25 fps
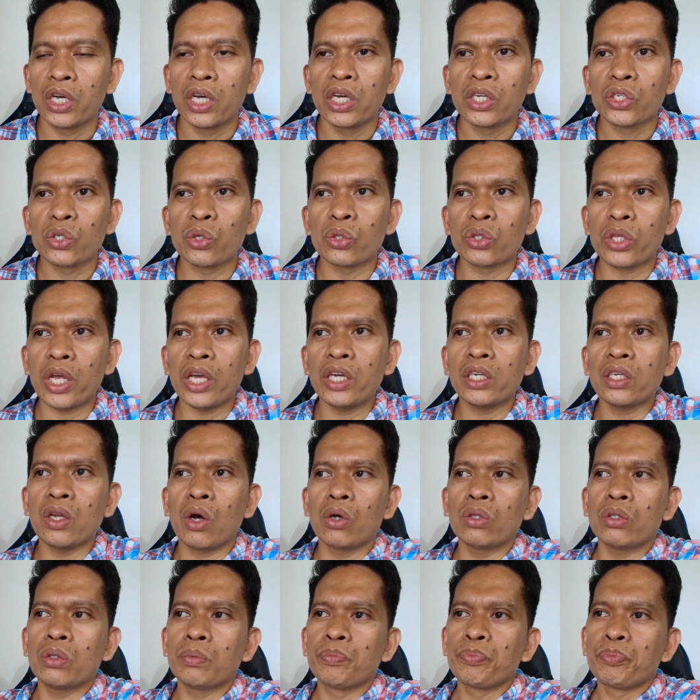So take
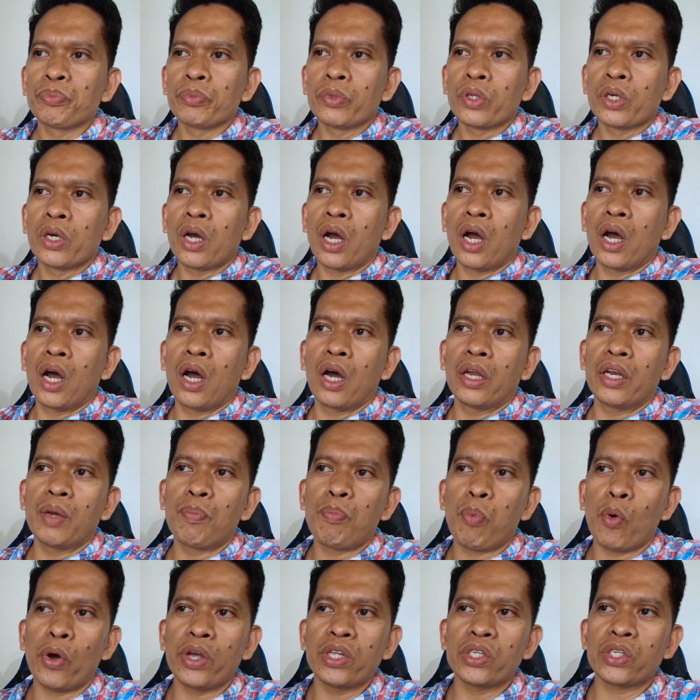note, the
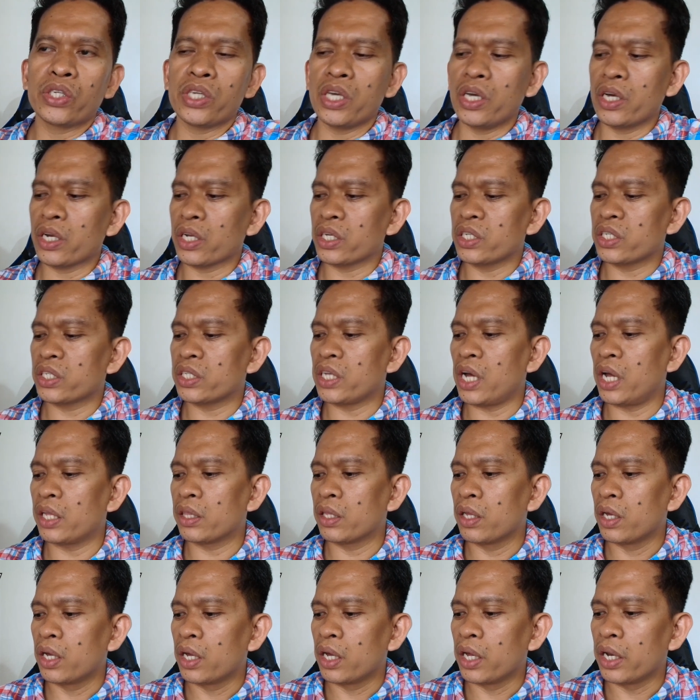points here is that
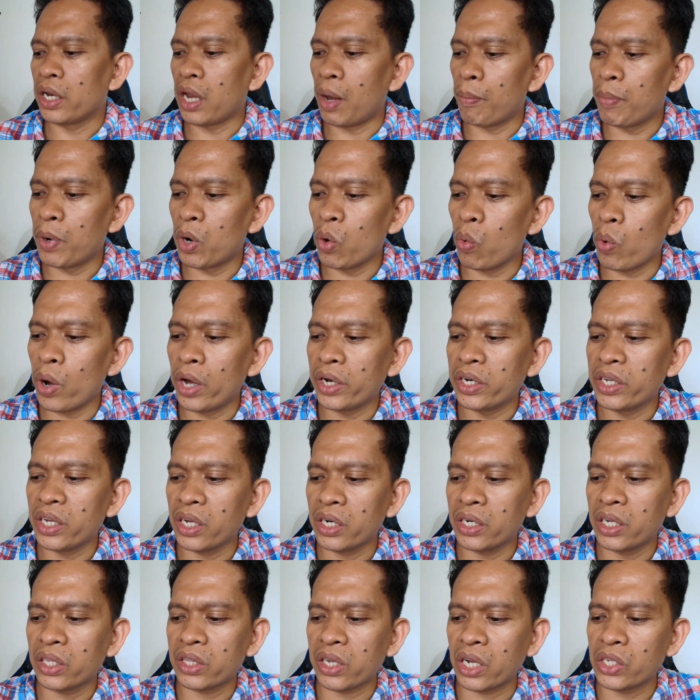number one,
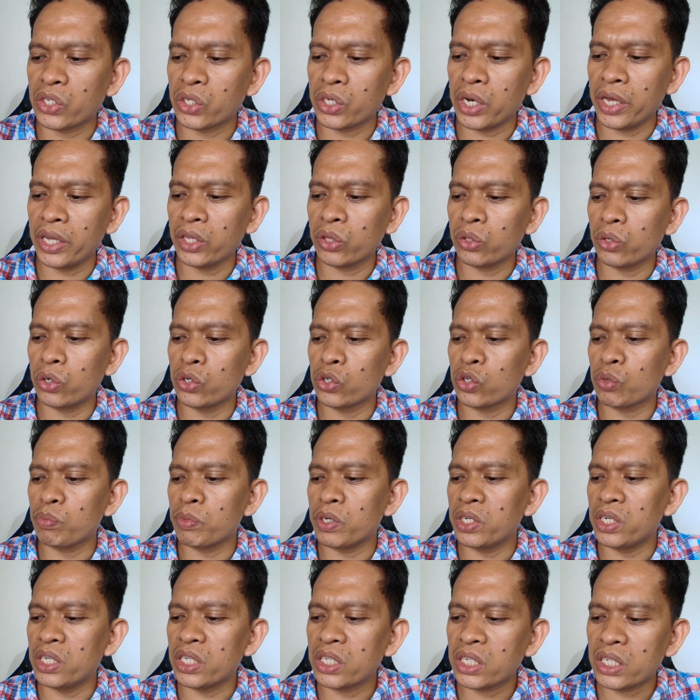the translators may
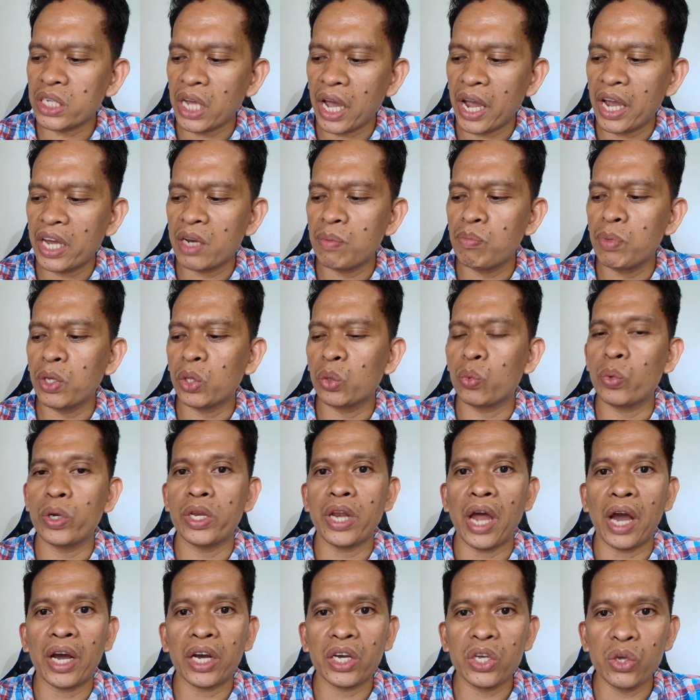decide between
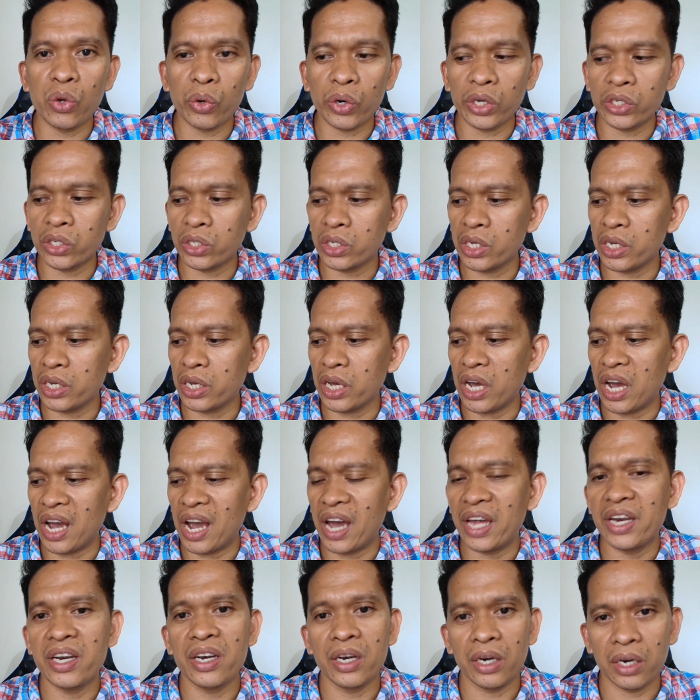accuracy
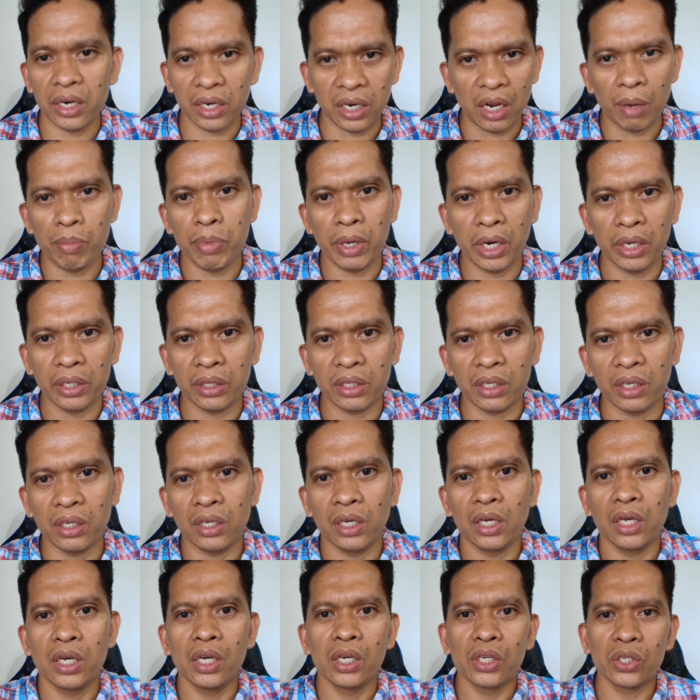and readability.
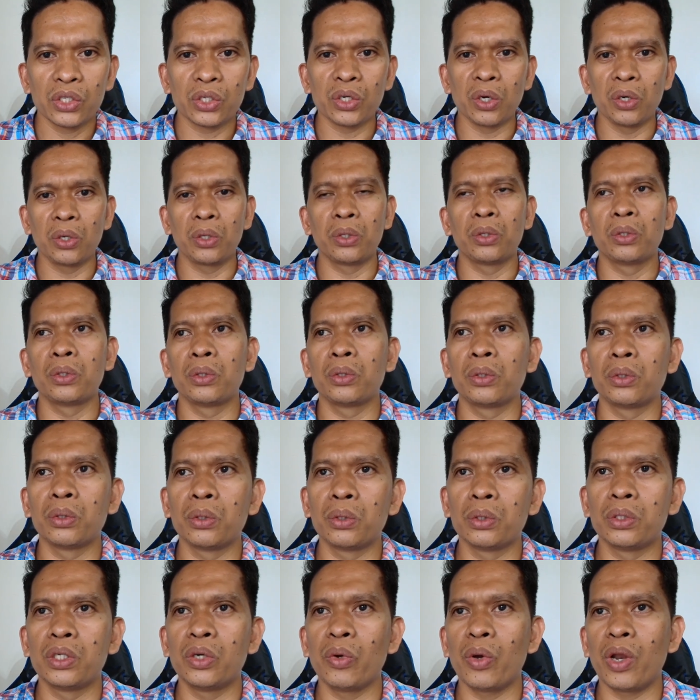So
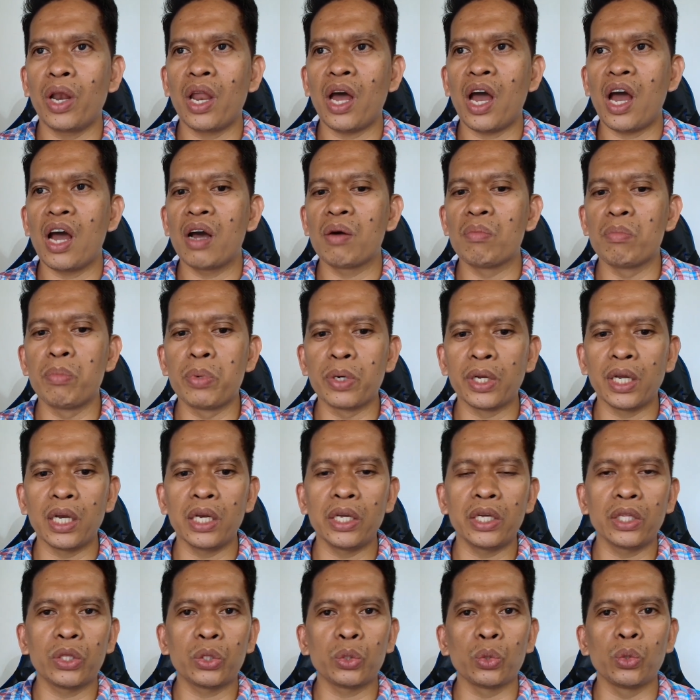they will have
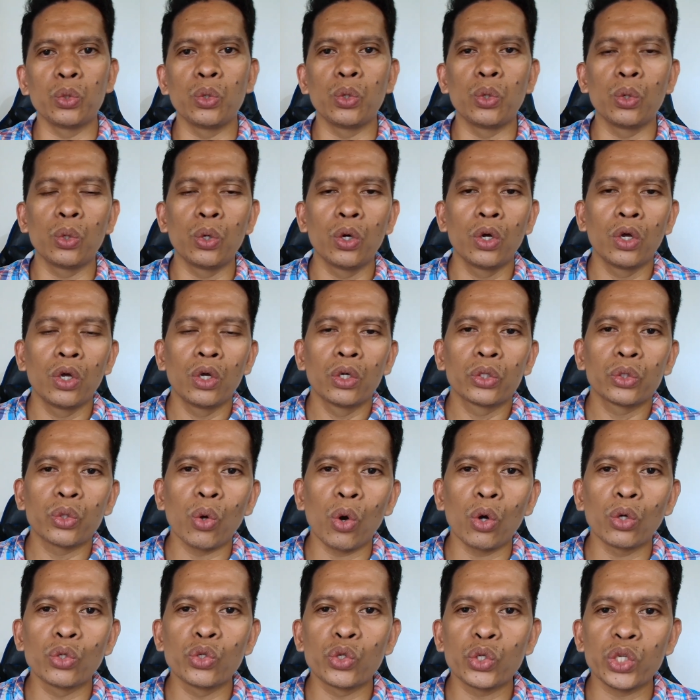really to
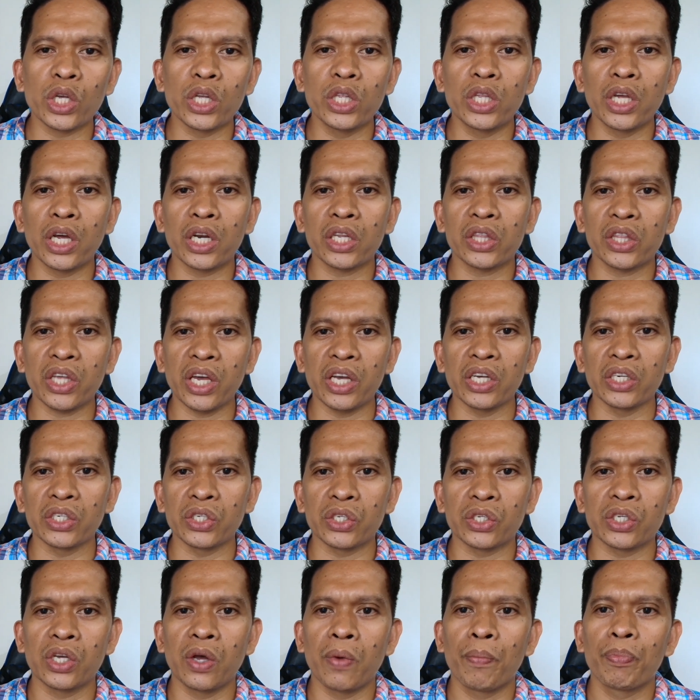consider
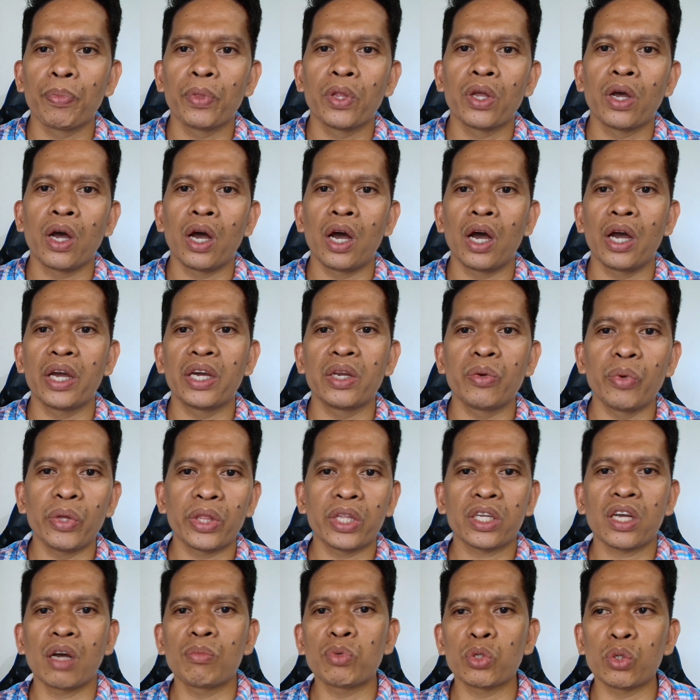things in when it
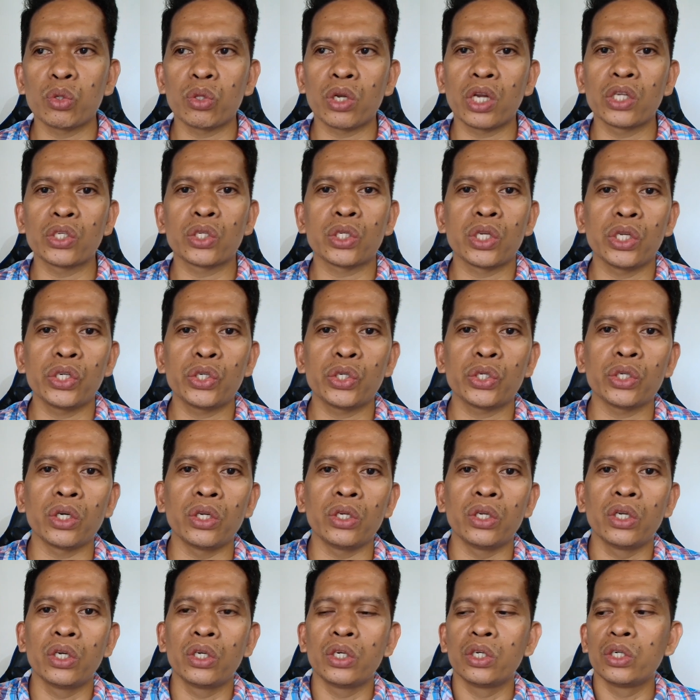comes to translation.
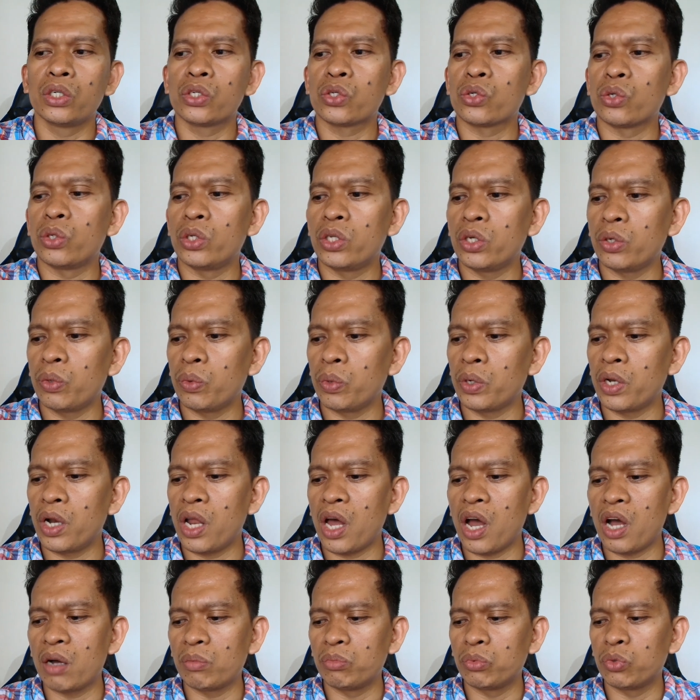So they will
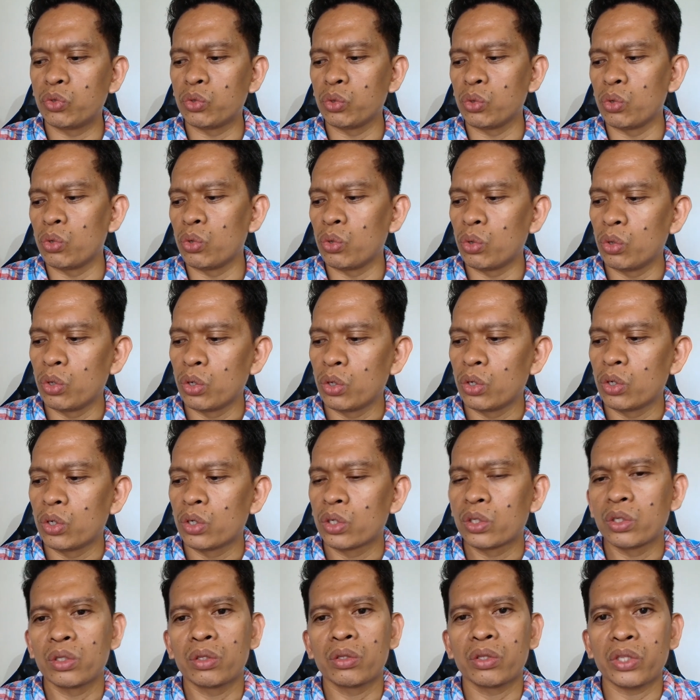have to
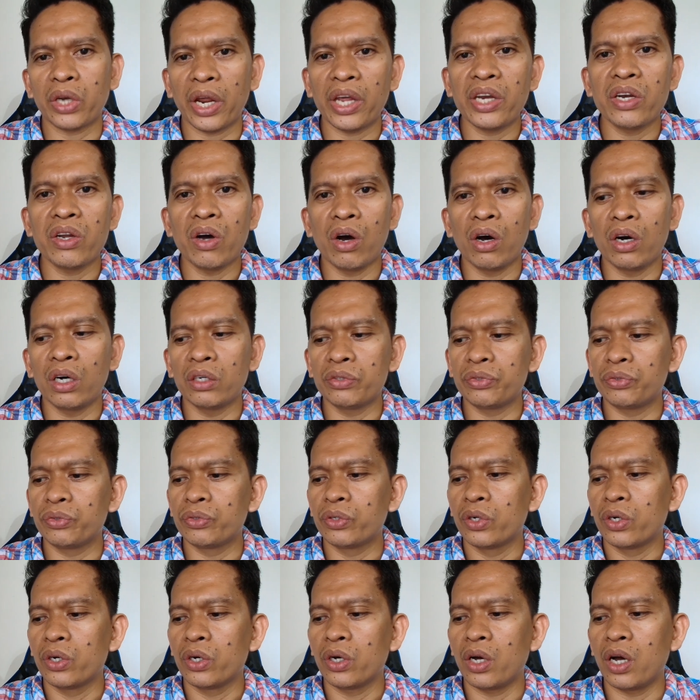trade off
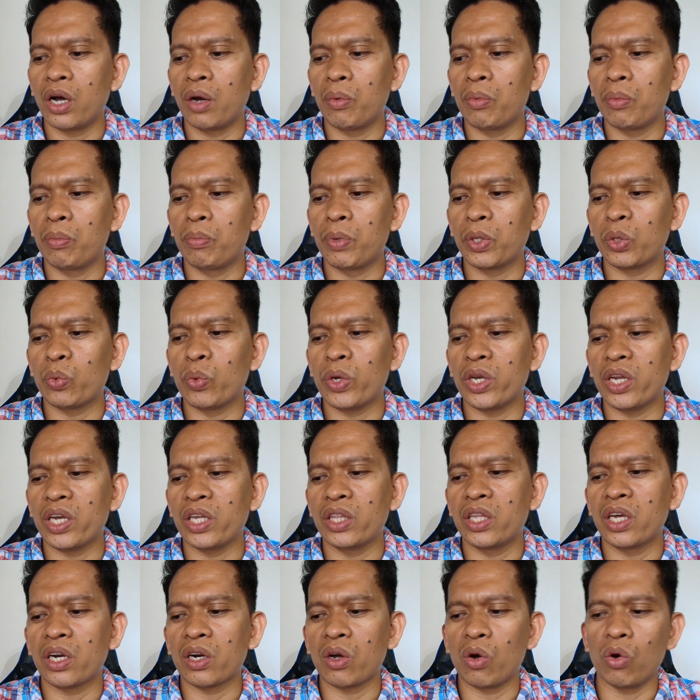between
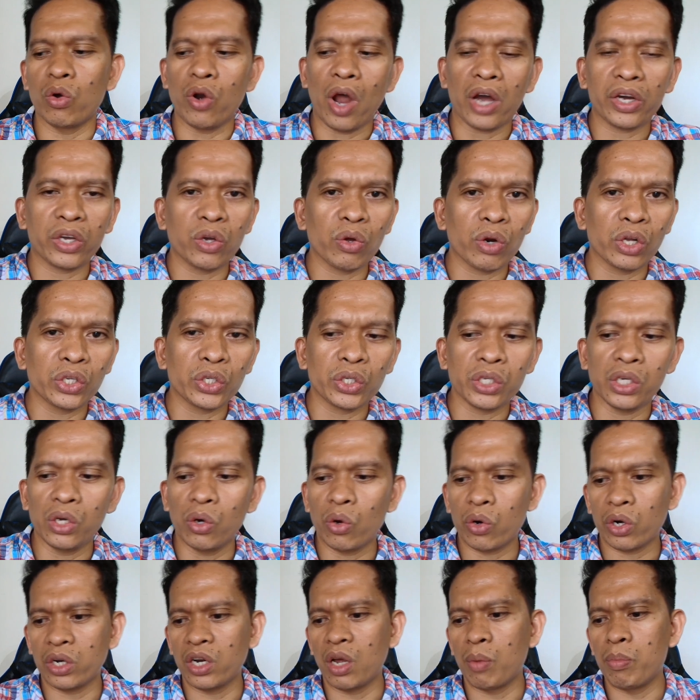either on accuracy or
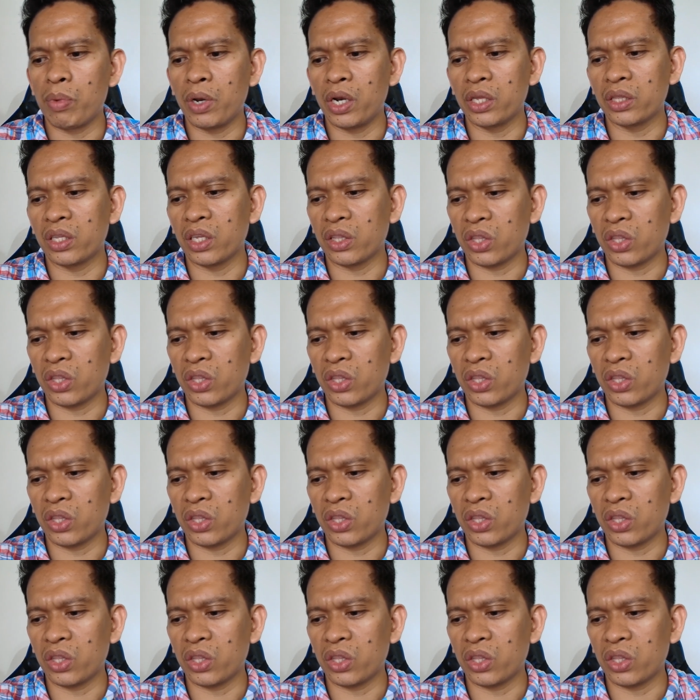readability.